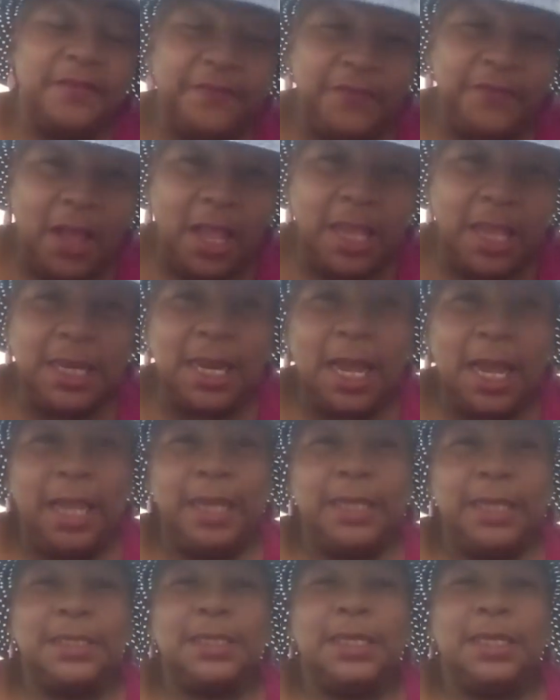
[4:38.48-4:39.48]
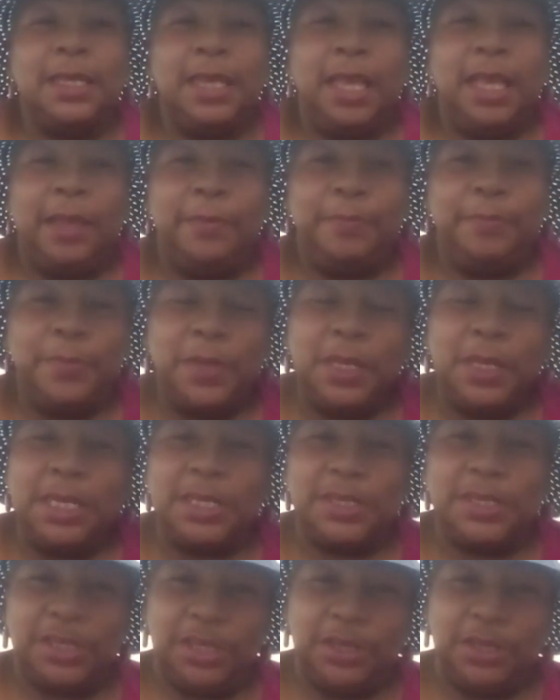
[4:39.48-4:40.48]
finite, and
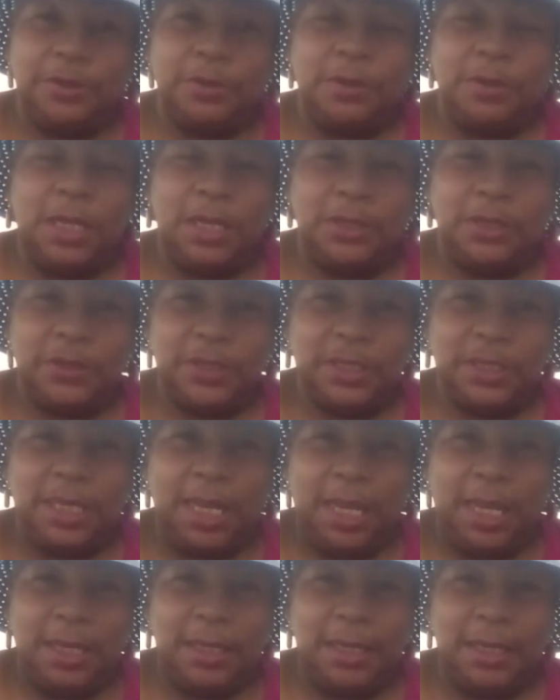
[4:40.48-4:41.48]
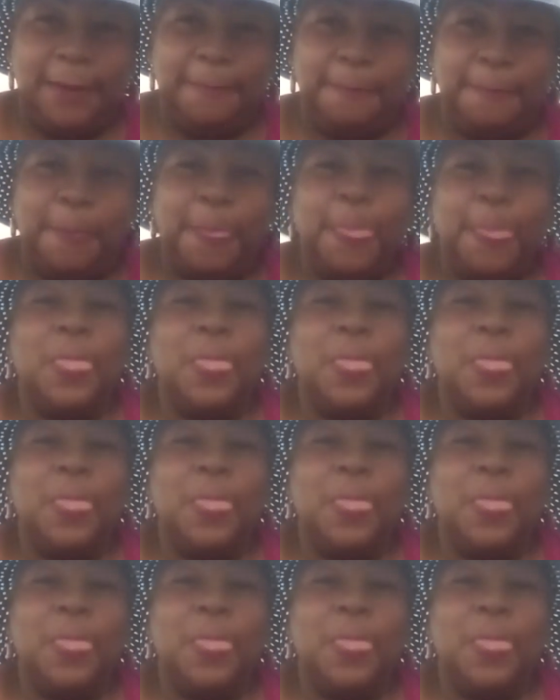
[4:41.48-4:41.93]
minuscule understanding